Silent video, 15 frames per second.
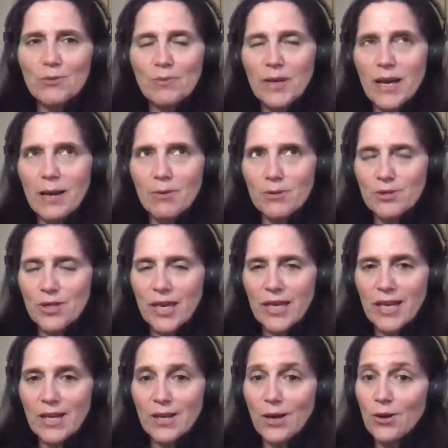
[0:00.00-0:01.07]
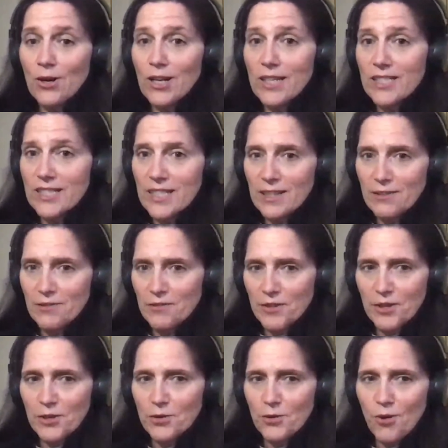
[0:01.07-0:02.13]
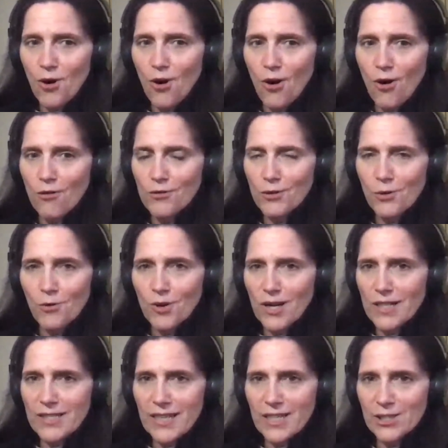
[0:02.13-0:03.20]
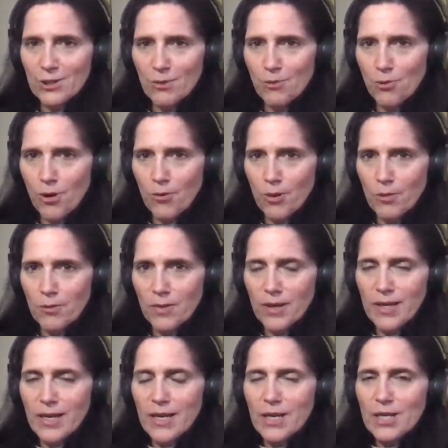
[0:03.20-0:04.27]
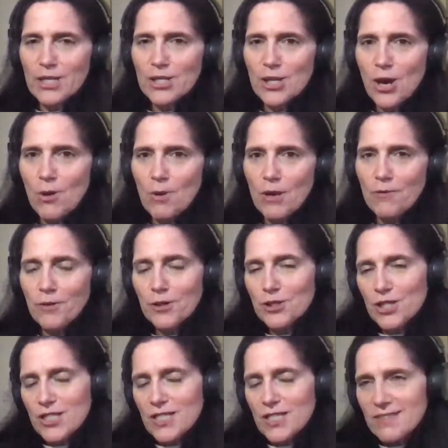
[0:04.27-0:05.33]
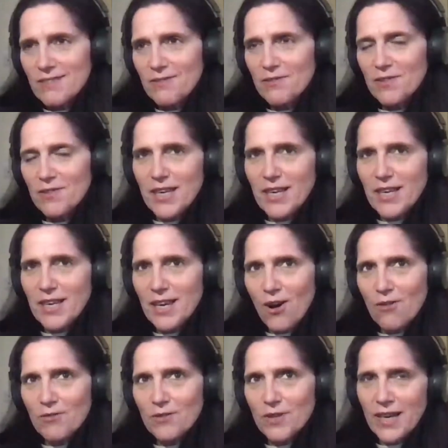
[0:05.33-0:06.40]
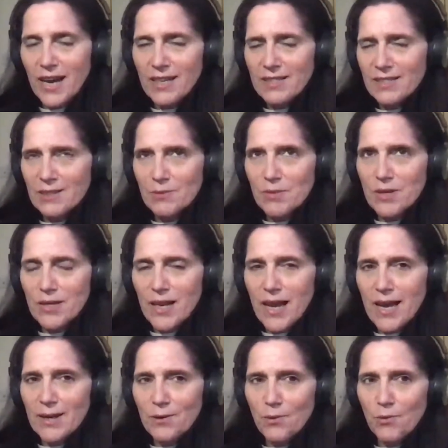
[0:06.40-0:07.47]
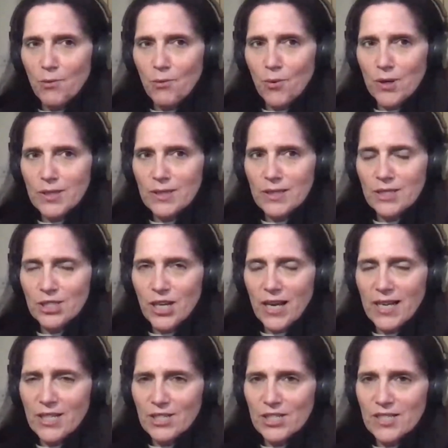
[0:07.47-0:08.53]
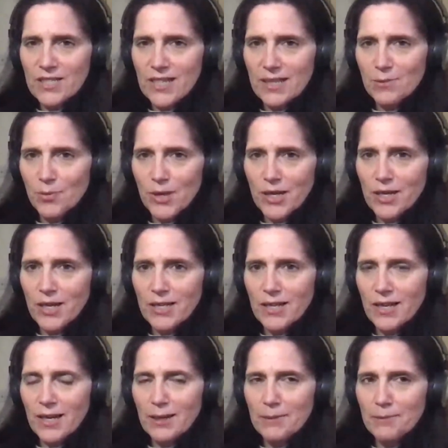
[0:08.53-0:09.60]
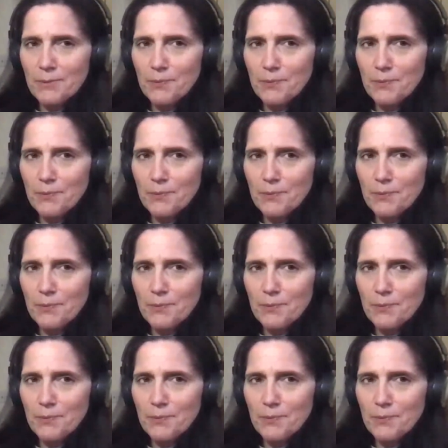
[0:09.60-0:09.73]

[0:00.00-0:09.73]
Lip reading: need to be able to get a holistic view of the organizational problem. So if you're just thinking of the customer and what the challenges that we're going to,